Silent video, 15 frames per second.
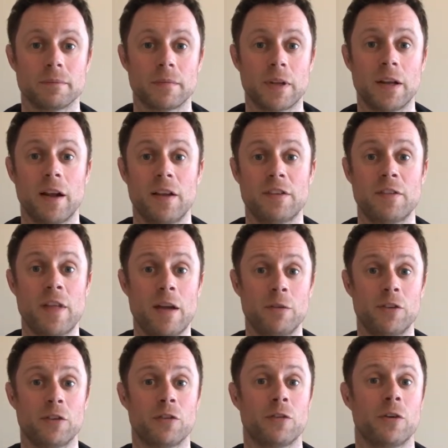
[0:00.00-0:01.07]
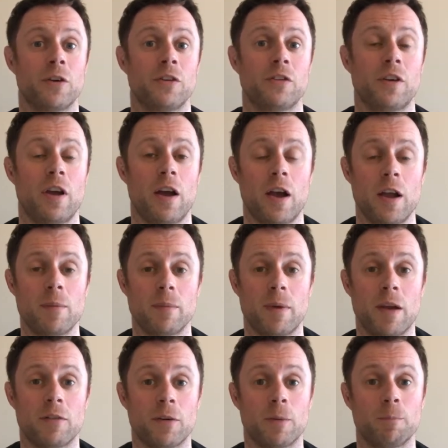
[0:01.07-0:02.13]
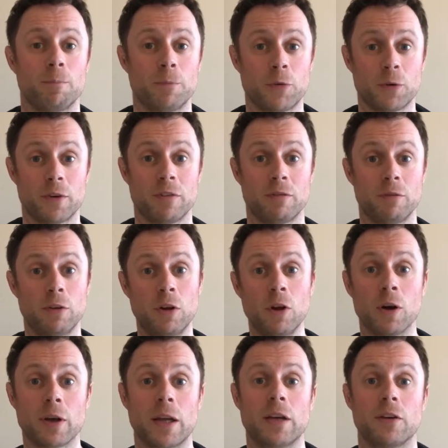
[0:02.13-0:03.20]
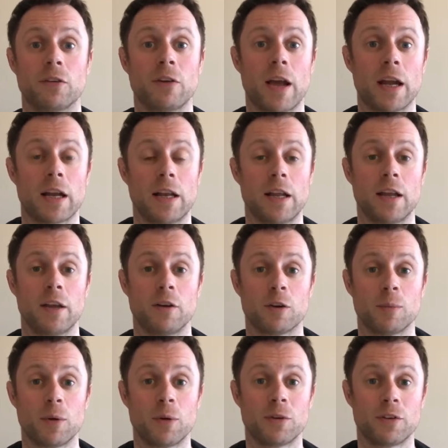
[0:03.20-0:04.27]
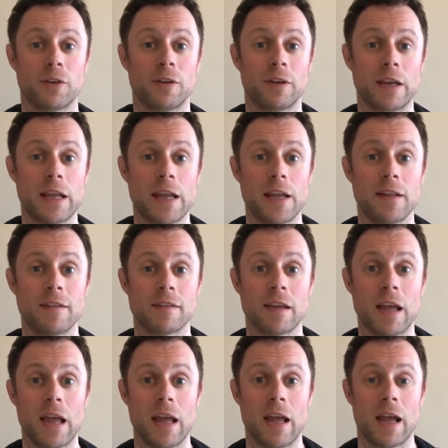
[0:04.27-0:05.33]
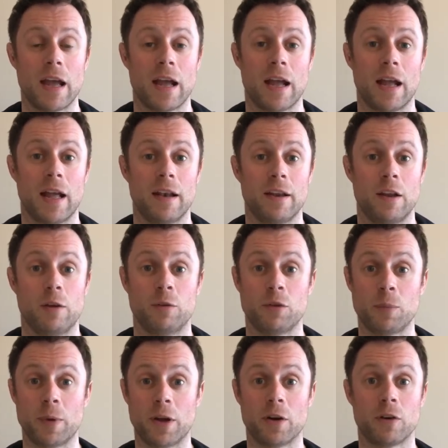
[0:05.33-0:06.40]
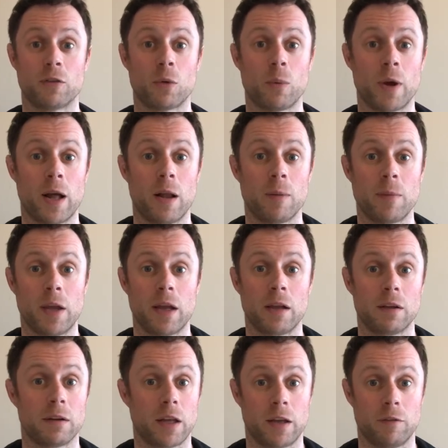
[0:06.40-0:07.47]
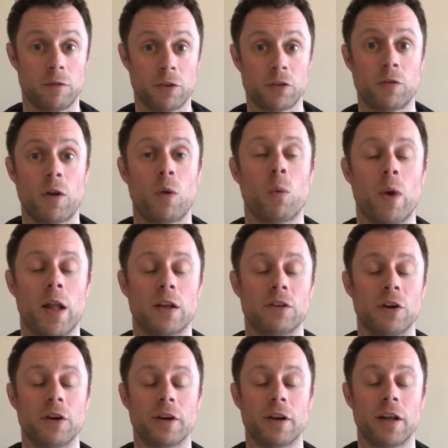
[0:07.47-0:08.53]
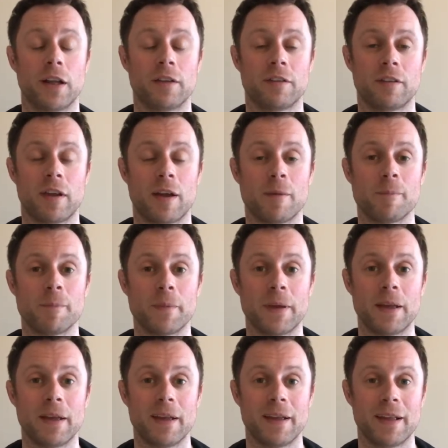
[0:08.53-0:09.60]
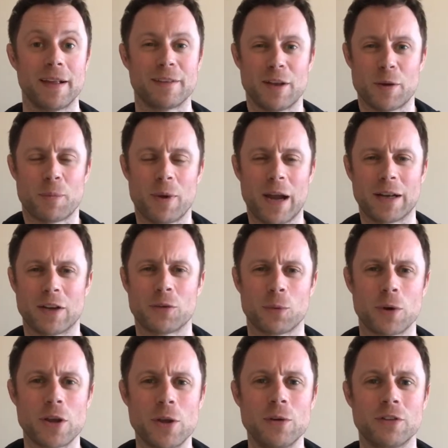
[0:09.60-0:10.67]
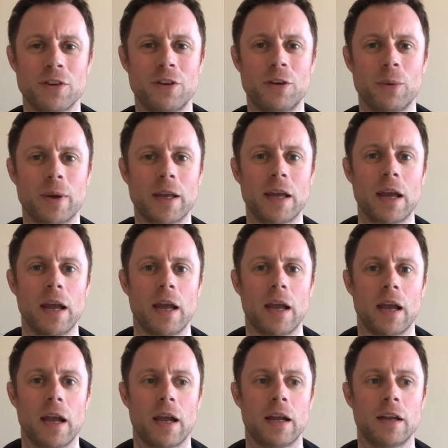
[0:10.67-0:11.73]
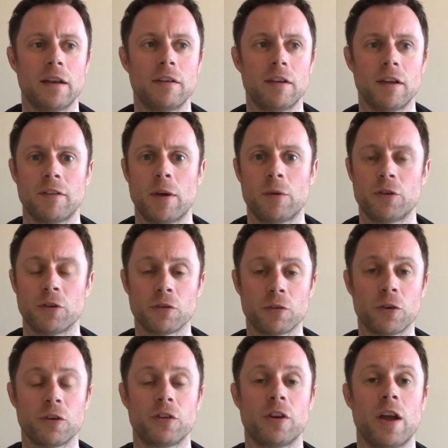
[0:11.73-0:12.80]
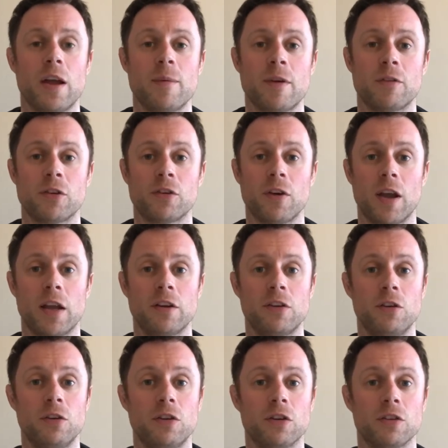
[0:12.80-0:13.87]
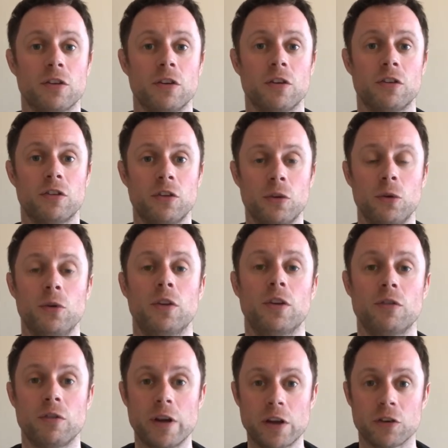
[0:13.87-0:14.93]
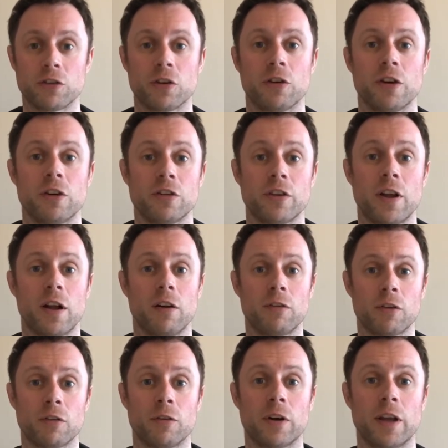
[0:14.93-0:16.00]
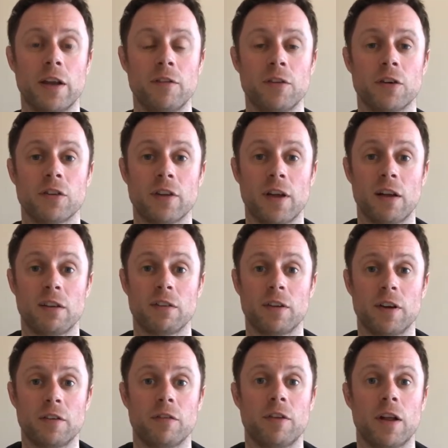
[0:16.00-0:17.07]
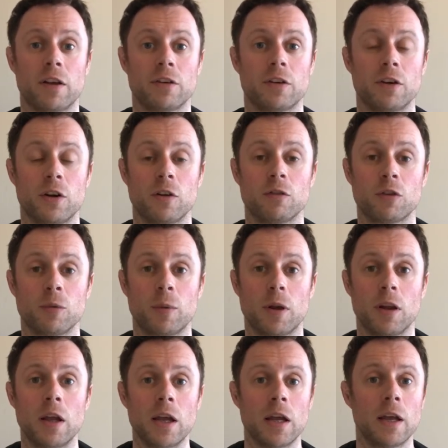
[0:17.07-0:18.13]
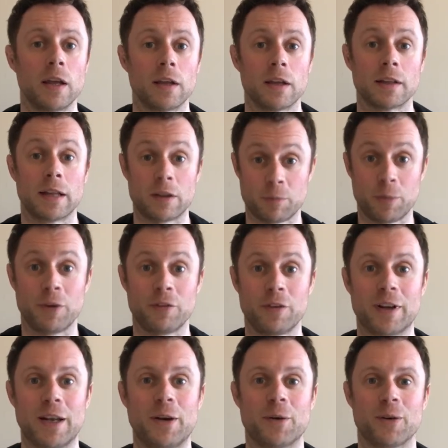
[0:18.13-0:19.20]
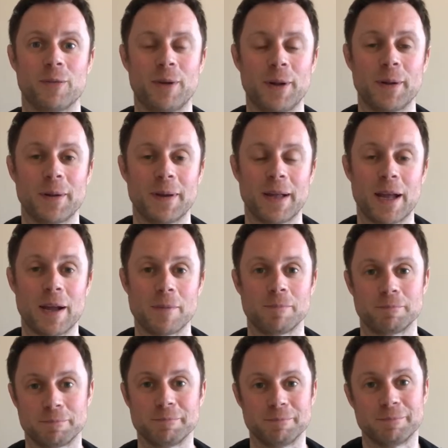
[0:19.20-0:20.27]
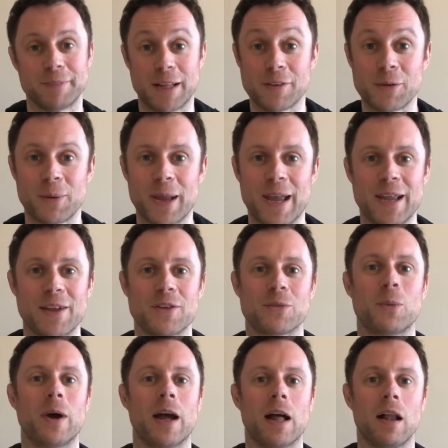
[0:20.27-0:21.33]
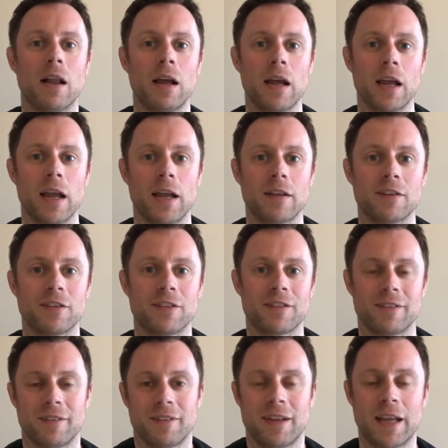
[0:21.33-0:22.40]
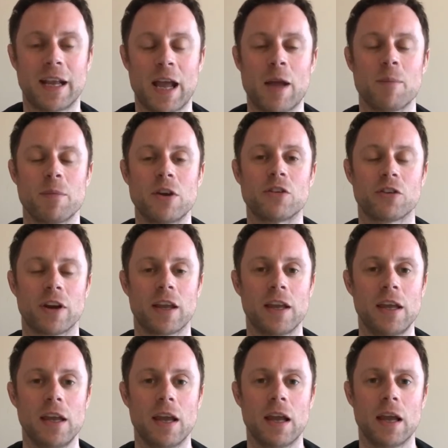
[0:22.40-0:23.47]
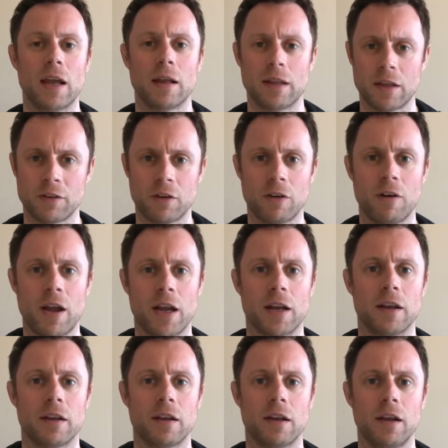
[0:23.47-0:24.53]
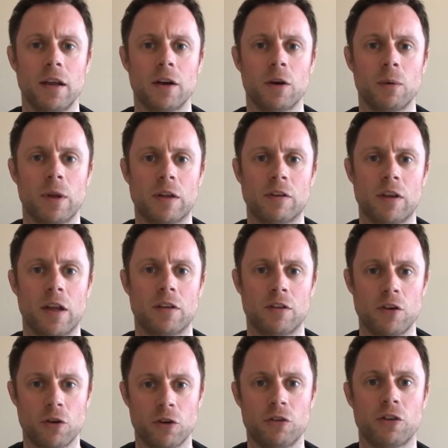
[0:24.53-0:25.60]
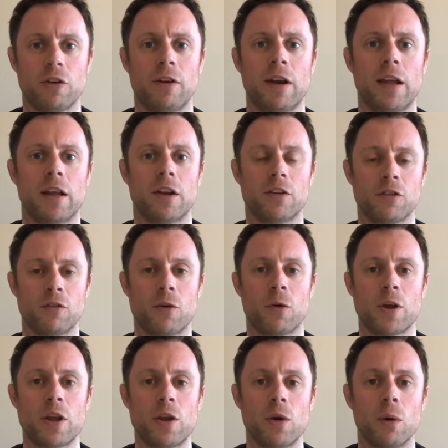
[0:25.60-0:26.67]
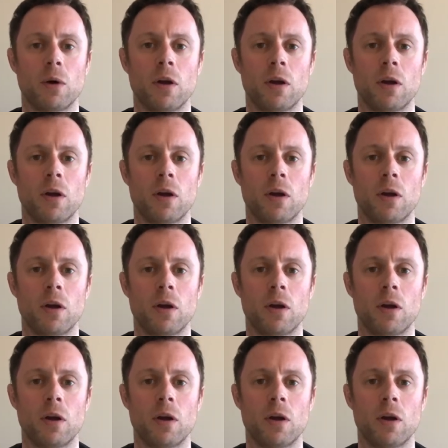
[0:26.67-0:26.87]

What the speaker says: And guys, if that was your first time ever sort of looking directly at your emotional needs and it was a bit overwhelming, like, first of all, well done. It's not a practice we're used to doing. And if that was your first time ever trying to just soothe and reassure yourself or forgive yourself and it felt uncomfortable, that's perfectly normal. That's okay as well. It can be tricky. That's all right. You know, it's your journey and it's for you.